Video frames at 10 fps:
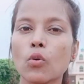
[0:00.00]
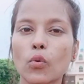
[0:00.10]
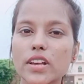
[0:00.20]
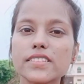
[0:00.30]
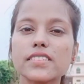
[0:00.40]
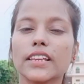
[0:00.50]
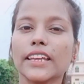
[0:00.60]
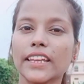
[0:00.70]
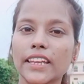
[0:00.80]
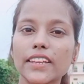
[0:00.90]
once
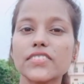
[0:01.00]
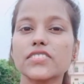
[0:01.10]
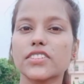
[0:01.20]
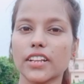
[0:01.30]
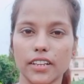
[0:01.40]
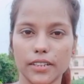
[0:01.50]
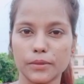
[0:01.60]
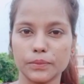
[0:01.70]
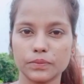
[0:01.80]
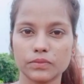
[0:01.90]
he's done
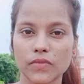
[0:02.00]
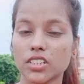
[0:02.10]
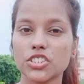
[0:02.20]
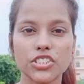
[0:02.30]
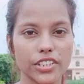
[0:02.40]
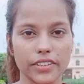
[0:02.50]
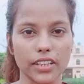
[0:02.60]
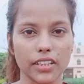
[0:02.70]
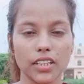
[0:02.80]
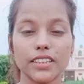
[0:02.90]
sharing,